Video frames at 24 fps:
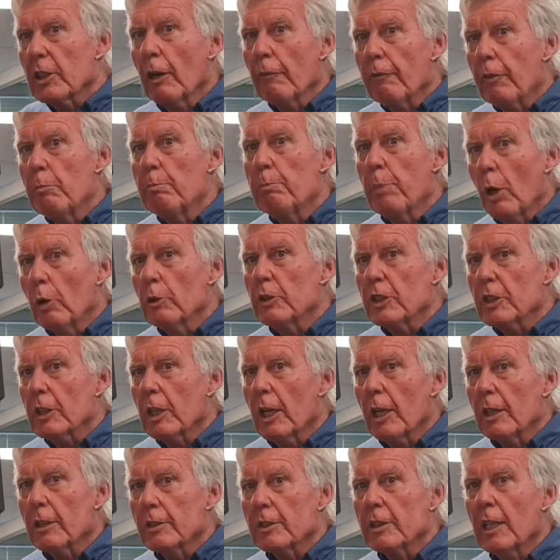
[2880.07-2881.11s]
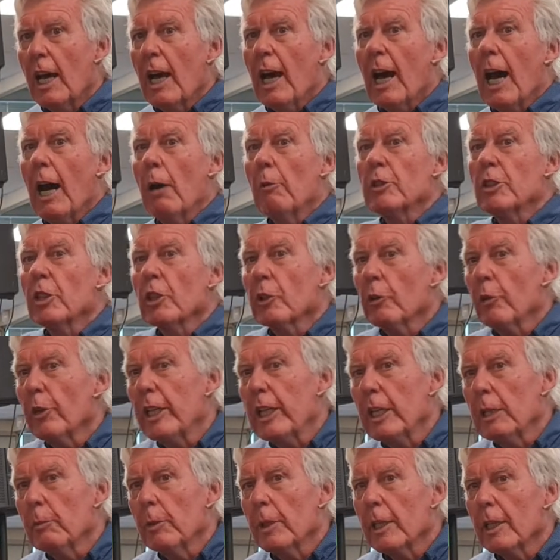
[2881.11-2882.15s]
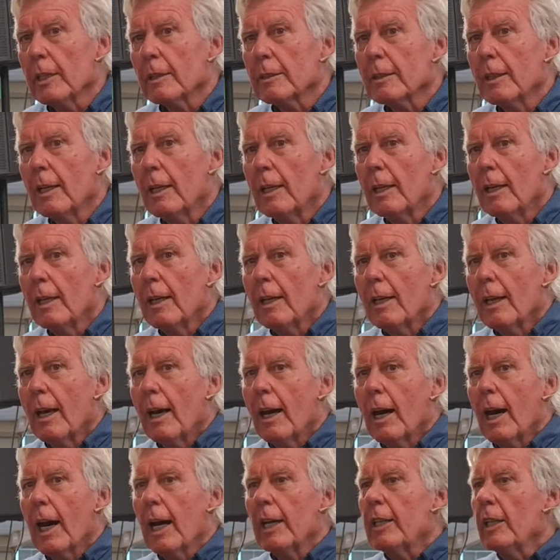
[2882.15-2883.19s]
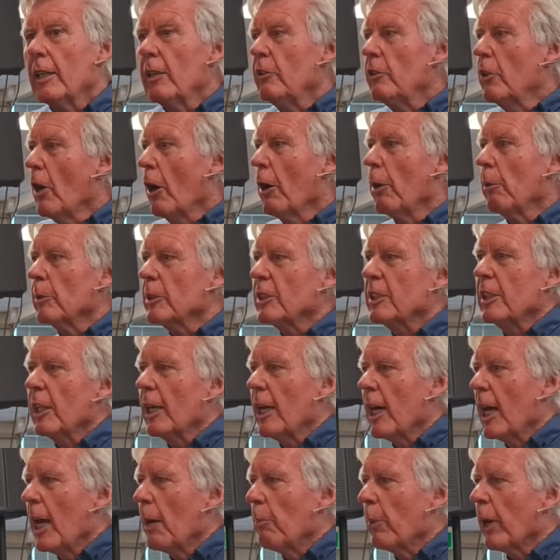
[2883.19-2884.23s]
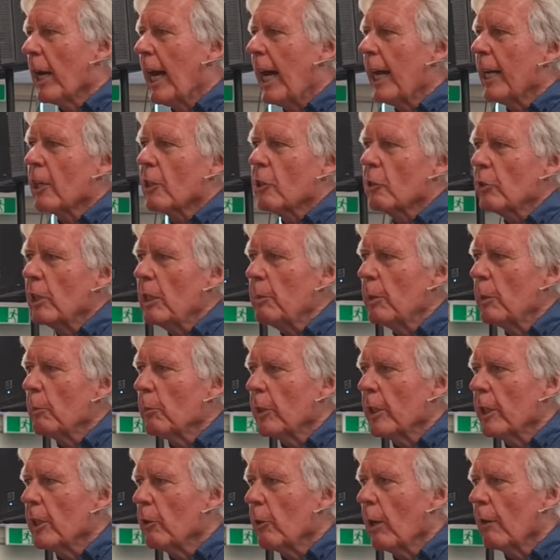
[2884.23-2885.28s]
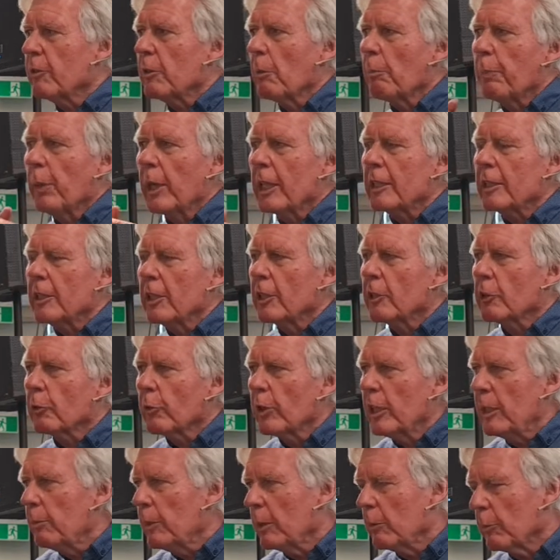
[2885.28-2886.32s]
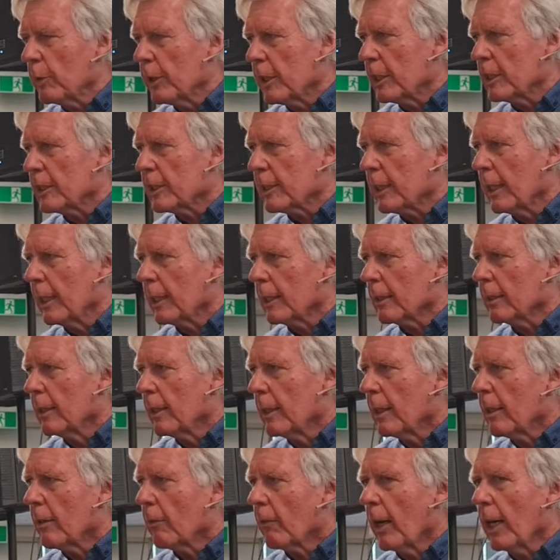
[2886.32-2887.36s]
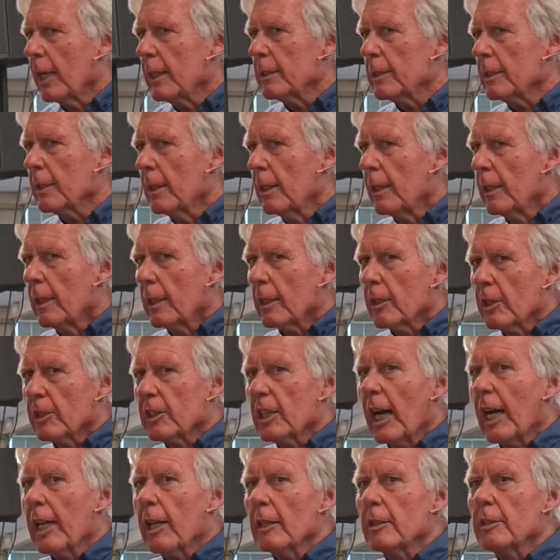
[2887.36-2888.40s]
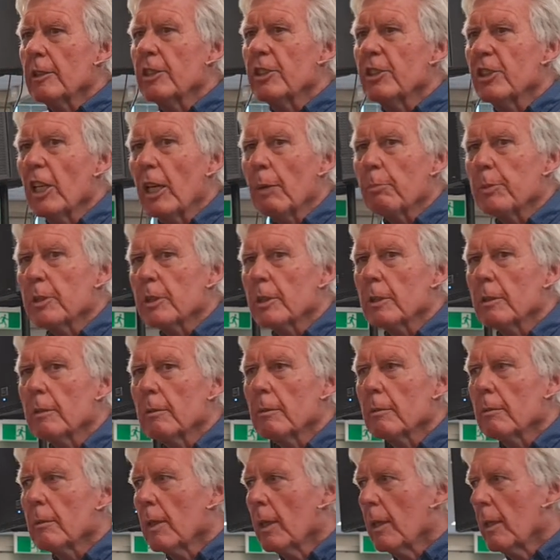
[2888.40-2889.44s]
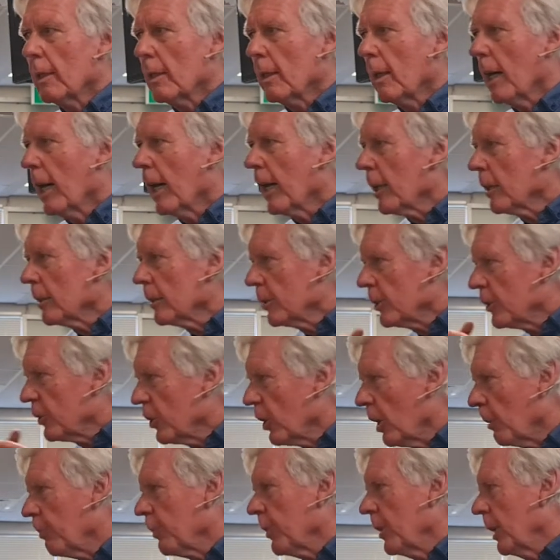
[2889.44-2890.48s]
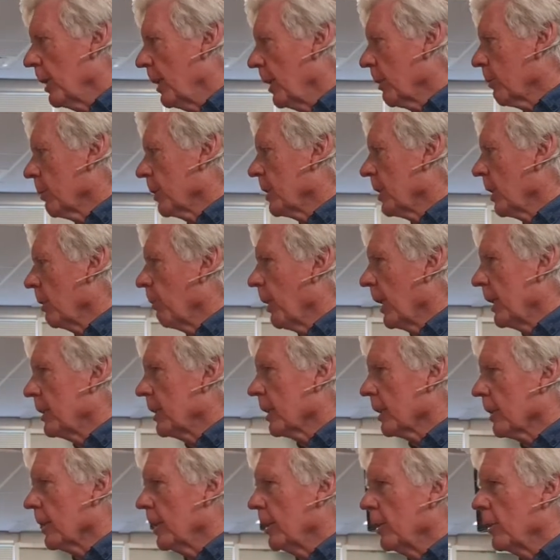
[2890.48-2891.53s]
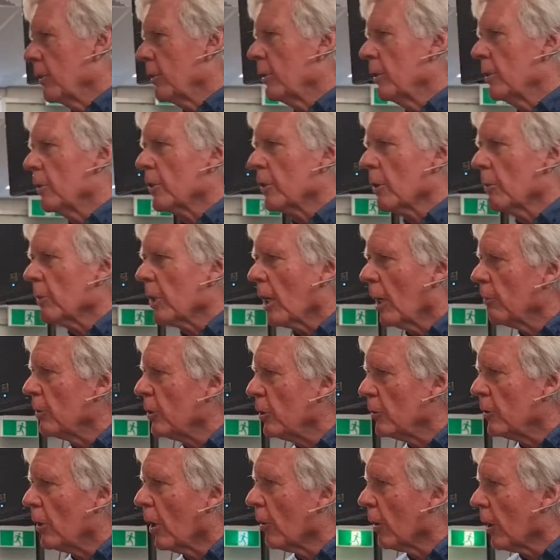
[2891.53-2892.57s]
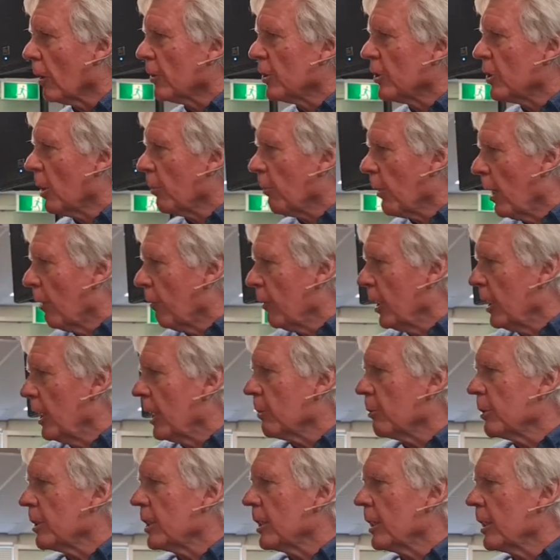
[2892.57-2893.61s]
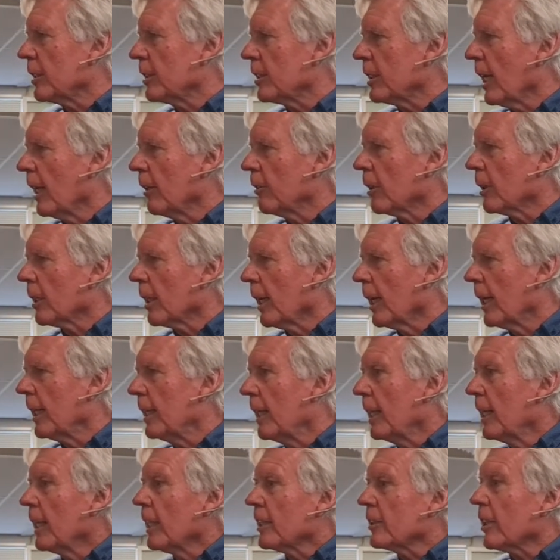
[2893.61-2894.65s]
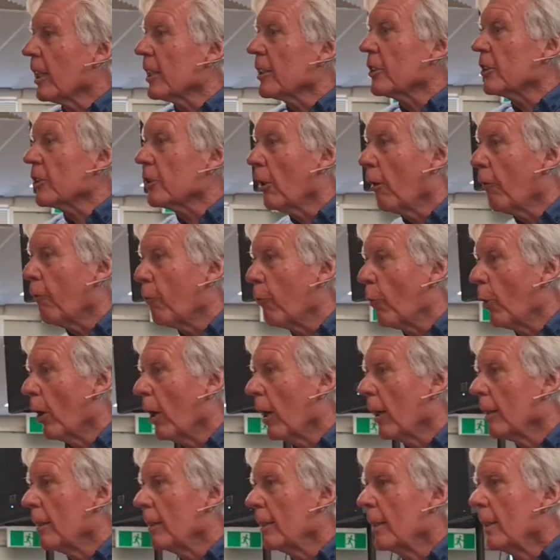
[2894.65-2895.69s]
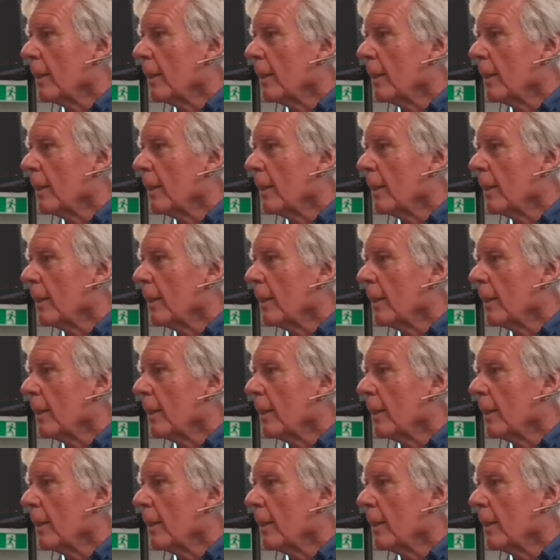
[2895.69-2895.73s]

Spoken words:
self-imposed curse. I was agreeing with it. I didn't know it was there, but I had agreement with it. You have to break the agreement with this thing, right? Because I'd unzipped the iniquity, basically. Sometimes you don't unzip every iniquity that's down your line. It's like software.